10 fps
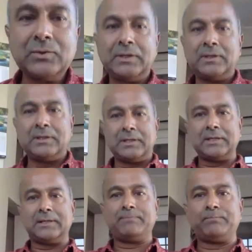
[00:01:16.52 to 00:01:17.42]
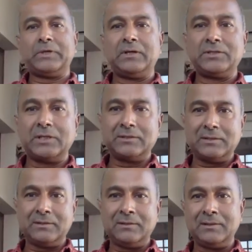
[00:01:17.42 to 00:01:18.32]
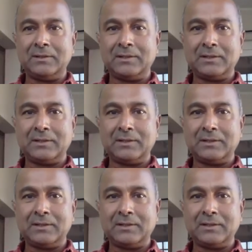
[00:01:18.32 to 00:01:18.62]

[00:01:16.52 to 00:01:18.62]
And Jatin